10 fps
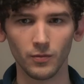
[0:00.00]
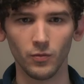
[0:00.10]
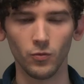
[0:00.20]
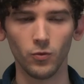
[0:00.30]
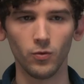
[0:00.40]

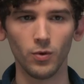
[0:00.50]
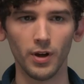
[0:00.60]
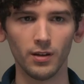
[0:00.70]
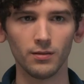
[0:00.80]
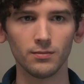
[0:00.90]

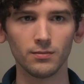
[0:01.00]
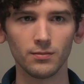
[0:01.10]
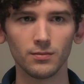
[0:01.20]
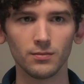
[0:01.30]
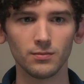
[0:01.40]
Right.
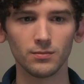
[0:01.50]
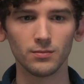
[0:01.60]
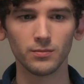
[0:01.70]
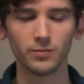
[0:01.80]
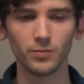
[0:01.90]

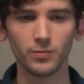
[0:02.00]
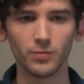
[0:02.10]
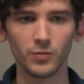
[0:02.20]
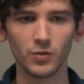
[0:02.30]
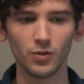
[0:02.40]

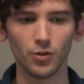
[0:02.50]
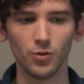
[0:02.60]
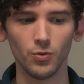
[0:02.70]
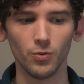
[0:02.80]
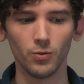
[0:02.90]
So
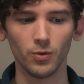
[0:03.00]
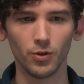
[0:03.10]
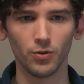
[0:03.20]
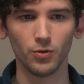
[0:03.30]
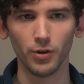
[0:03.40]
you
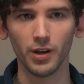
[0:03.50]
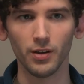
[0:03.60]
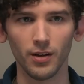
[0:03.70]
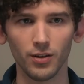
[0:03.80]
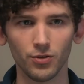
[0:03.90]

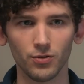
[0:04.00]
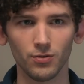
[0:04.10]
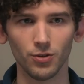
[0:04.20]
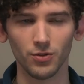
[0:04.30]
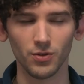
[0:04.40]
agree I
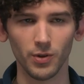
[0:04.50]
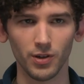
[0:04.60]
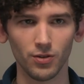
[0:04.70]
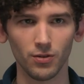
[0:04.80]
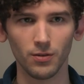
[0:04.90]
shouldn't
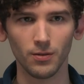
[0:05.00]
switch?